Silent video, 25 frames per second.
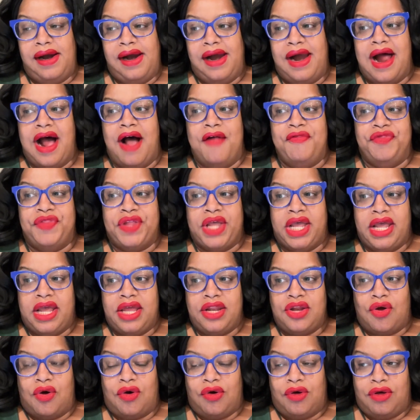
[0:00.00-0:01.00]
and
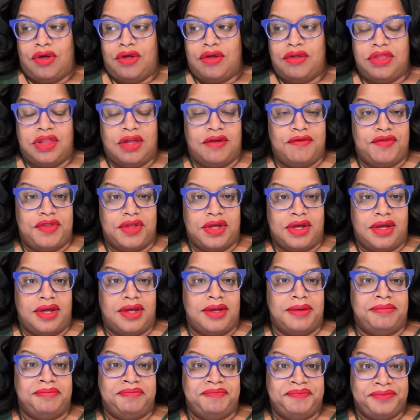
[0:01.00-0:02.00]
then all of
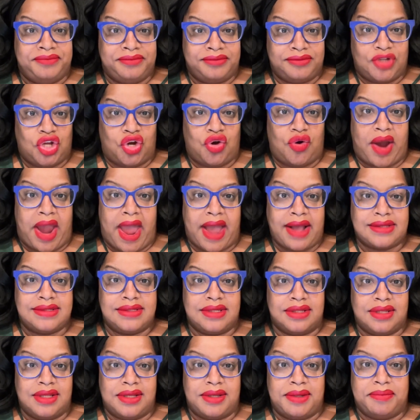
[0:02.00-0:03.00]
the cracks
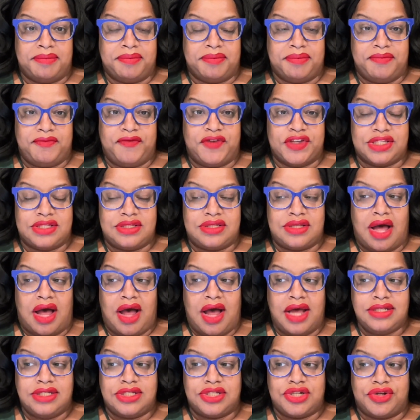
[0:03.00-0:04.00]
in the
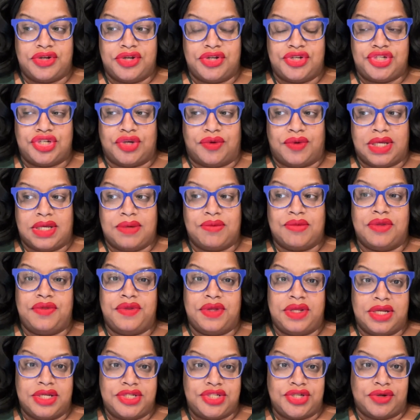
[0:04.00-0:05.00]
facade started showing, well,
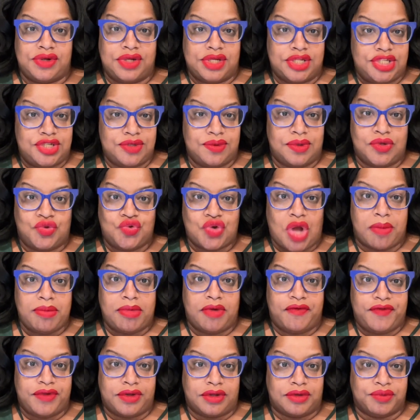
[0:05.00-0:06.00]
then it turned into a
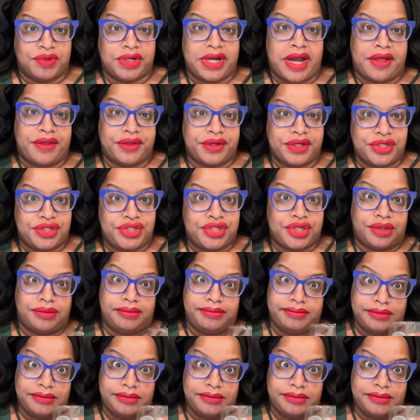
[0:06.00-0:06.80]
drama-filled reality show.